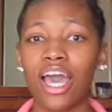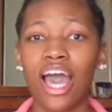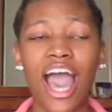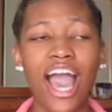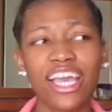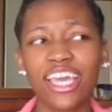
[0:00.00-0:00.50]

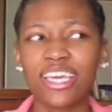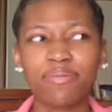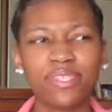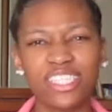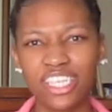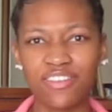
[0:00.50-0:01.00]
I can't
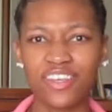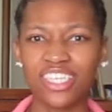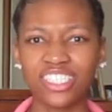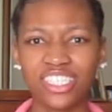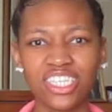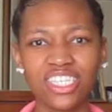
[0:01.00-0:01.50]
believe
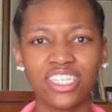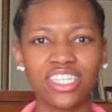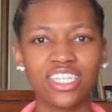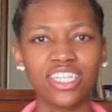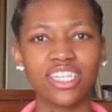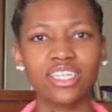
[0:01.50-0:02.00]
he's
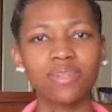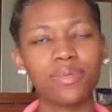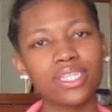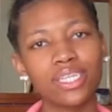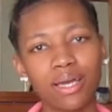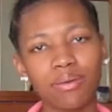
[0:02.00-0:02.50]
cheating. But
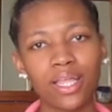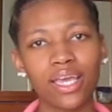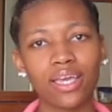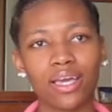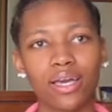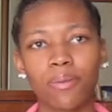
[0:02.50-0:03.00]
then I'm like,
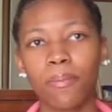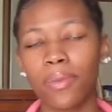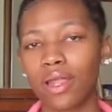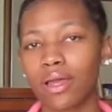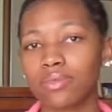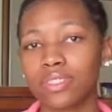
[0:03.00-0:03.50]
but
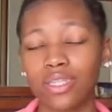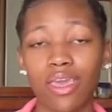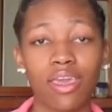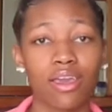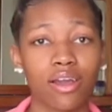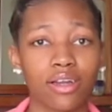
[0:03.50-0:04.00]
I'm
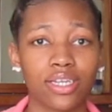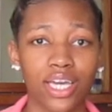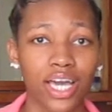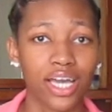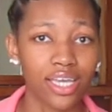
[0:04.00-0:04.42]
staying, aren't I?